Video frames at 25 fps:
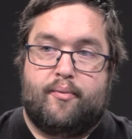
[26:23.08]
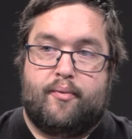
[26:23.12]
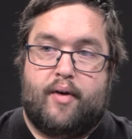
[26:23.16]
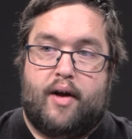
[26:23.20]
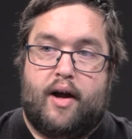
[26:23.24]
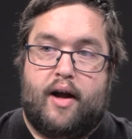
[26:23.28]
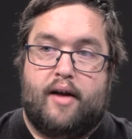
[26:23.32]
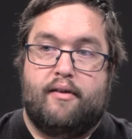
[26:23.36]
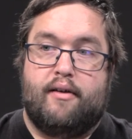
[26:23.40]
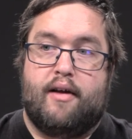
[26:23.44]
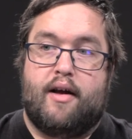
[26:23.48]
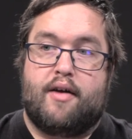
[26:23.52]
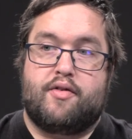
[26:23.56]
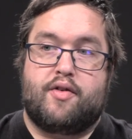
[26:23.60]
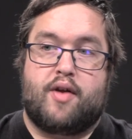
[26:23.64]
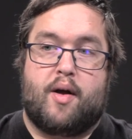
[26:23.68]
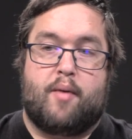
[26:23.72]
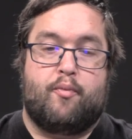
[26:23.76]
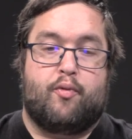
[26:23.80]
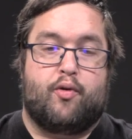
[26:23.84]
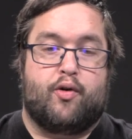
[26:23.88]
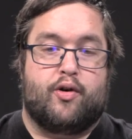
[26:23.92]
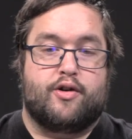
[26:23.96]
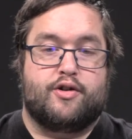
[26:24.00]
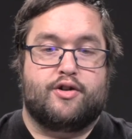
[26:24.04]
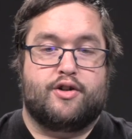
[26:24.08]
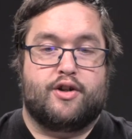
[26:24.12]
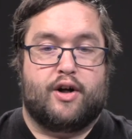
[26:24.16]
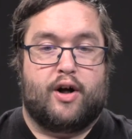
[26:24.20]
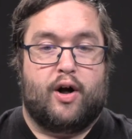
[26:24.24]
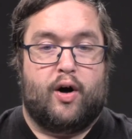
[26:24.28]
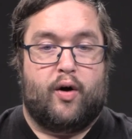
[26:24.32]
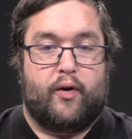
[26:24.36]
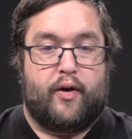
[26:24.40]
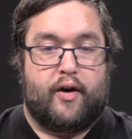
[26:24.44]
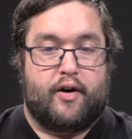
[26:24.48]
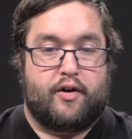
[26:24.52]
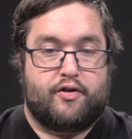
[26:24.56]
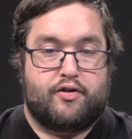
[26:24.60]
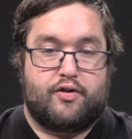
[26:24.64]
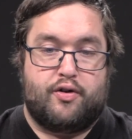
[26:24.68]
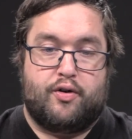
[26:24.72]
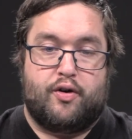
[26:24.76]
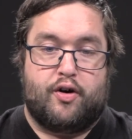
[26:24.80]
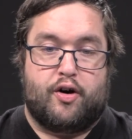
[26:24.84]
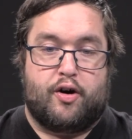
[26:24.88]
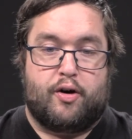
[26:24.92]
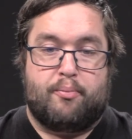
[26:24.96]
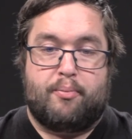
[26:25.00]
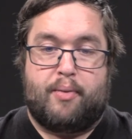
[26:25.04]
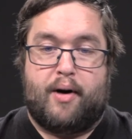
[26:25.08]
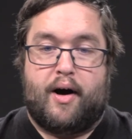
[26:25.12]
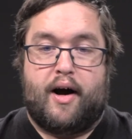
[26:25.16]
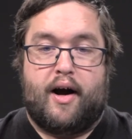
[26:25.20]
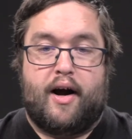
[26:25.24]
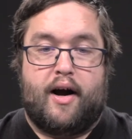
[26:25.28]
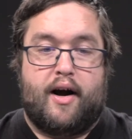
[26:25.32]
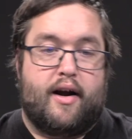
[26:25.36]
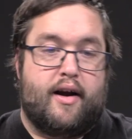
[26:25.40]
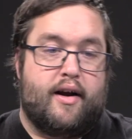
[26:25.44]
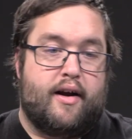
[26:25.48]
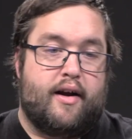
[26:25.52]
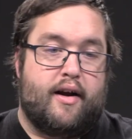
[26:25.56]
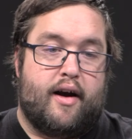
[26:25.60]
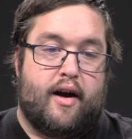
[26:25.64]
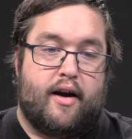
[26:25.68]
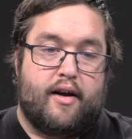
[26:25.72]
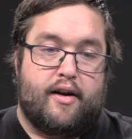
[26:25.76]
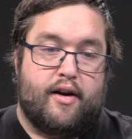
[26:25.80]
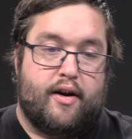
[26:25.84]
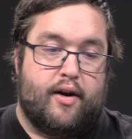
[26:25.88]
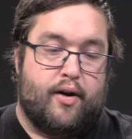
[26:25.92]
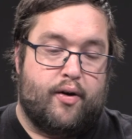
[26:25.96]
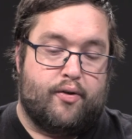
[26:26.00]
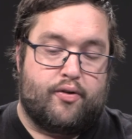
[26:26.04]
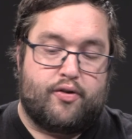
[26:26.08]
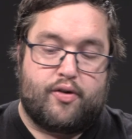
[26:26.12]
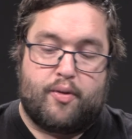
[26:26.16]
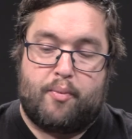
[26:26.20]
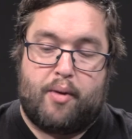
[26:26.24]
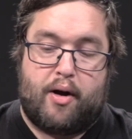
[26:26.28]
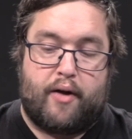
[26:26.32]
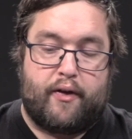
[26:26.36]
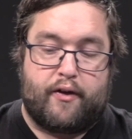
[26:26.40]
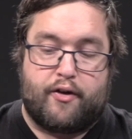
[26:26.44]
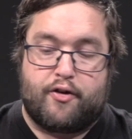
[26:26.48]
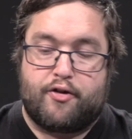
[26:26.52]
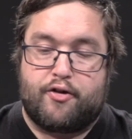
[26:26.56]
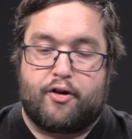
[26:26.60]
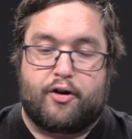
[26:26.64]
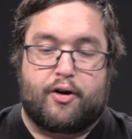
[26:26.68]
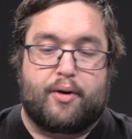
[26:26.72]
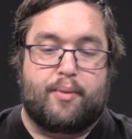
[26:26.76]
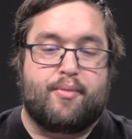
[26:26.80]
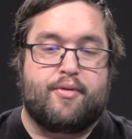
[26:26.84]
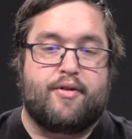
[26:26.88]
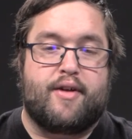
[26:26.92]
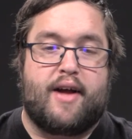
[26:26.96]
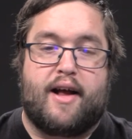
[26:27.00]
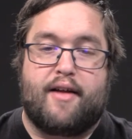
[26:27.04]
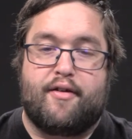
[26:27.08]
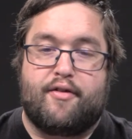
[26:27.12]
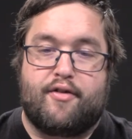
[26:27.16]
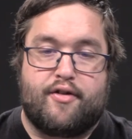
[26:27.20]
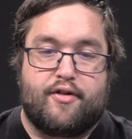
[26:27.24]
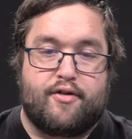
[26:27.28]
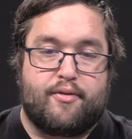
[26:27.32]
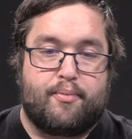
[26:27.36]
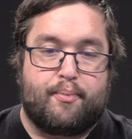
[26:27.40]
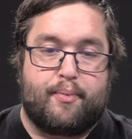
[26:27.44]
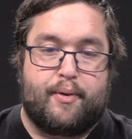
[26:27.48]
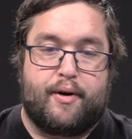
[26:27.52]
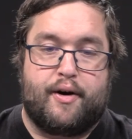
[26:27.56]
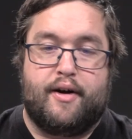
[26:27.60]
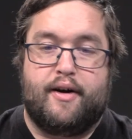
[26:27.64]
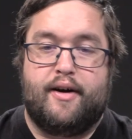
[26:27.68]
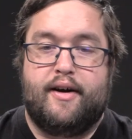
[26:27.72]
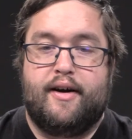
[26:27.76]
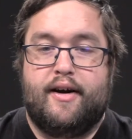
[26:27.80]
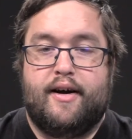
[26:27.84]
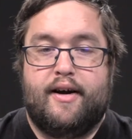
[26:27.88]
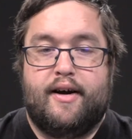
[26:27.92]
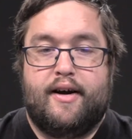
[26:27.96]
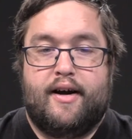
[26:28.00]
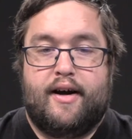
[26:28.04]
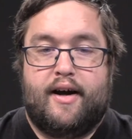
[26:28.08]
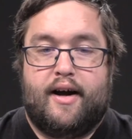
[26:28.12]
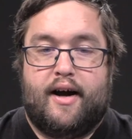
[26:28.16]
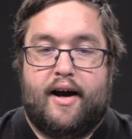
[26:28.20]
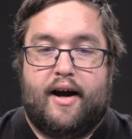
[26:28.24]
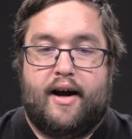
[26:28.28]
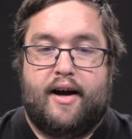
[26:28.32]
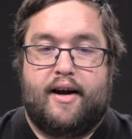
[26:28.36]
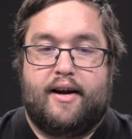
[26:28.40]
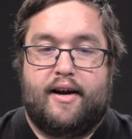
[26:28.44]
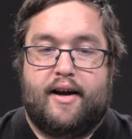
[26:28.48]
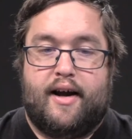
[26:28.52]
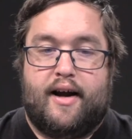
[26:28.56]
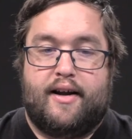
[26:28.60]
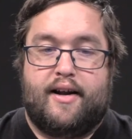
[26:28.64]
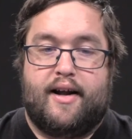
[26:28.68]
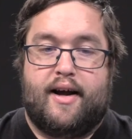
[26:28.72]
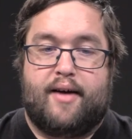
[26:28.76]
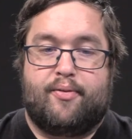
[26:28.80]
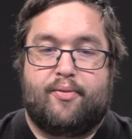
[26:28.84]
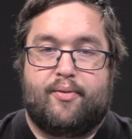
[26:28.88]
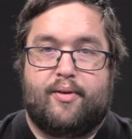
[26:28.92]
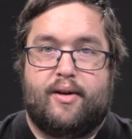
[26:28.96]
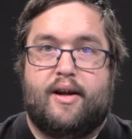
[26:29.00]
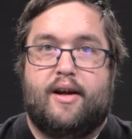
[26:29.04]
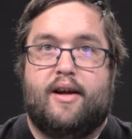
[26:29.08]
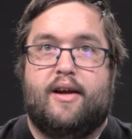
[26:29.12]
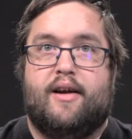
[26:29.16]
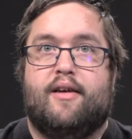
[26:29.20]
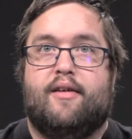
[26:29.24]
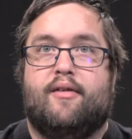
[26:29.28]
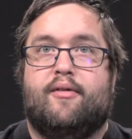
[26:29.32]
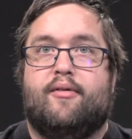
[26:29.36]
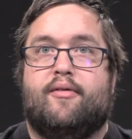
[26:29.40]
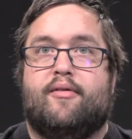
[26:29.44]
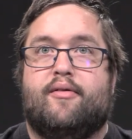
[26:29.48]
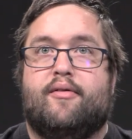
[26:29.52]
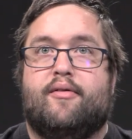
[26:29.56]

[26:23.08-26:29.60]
unless I'm forced to go there sooner by some other circumstances. But I'm definitely